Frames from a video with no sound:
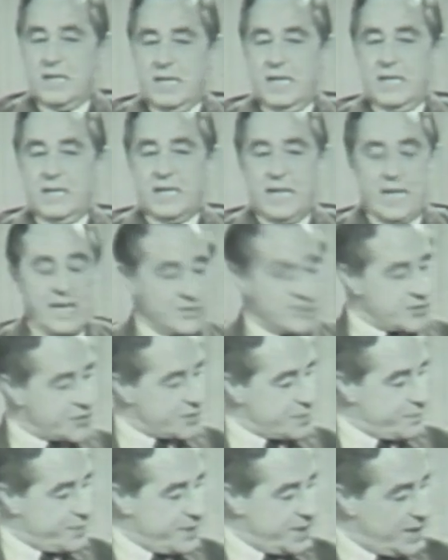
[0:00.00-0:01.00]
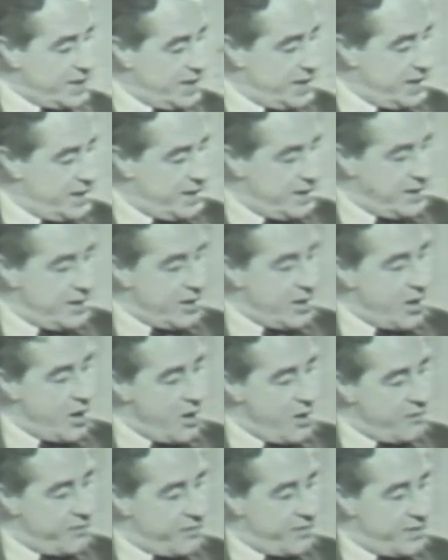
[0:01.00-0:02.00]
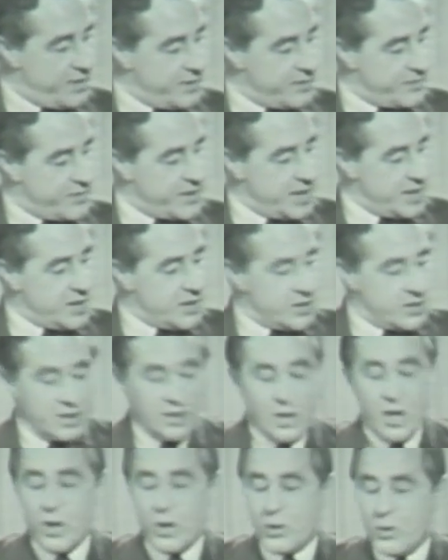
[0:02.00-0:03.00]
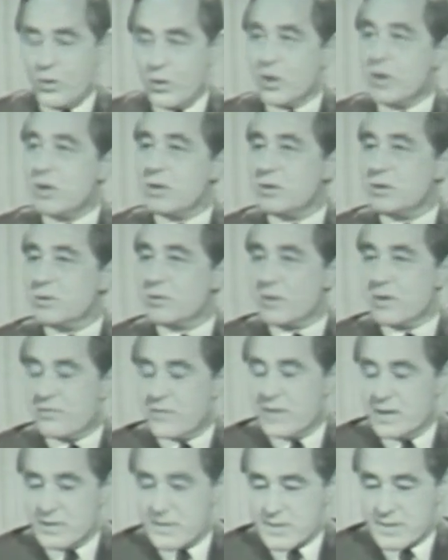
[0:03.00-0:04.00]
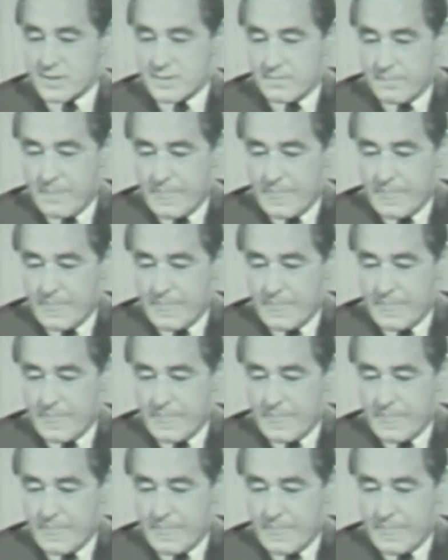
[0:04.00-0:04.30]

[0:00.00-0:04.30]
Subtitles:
in entropy of the whole universe.